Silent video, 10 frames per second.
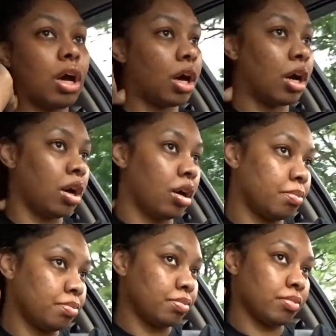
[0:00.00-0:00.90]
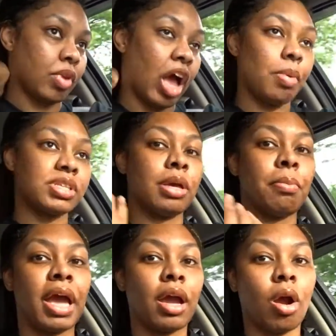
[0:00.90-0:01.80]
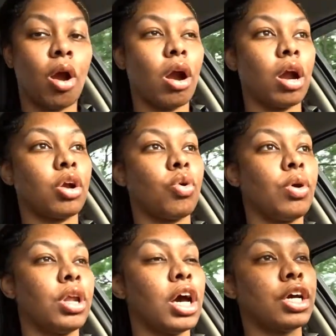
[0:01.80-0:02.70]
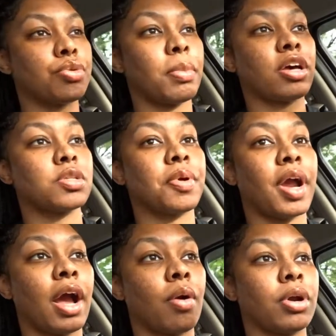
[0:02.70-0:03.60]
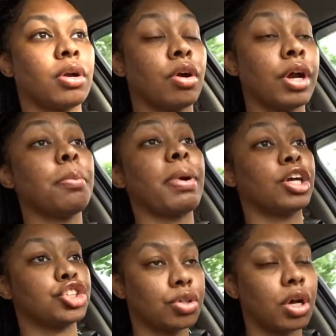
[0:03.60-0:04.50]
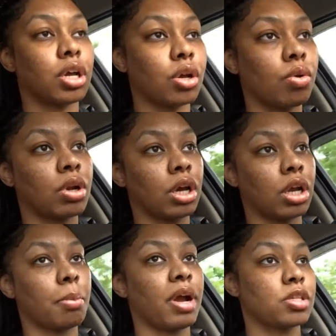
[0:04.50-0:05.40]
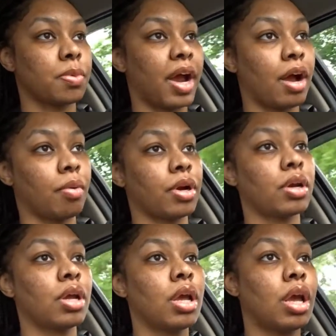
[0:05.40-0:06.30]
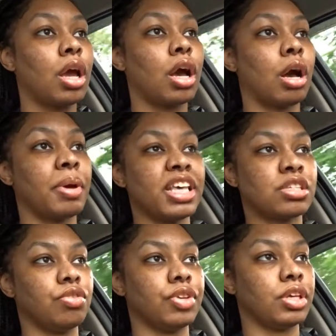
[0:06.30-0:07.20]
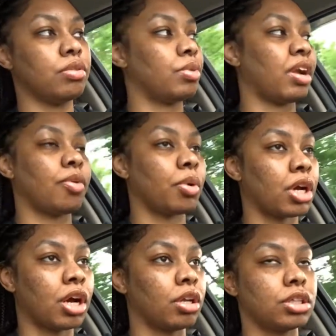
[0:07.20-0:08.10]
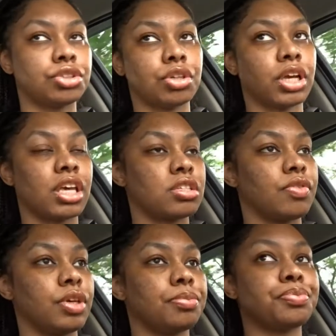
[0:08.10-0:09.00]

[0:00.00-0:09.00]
Um, I was hit by a car going 100 miles per hour or hit by a truck going 100 miles per hour. Um, SUV, whatever you want to call it, truck, SUV.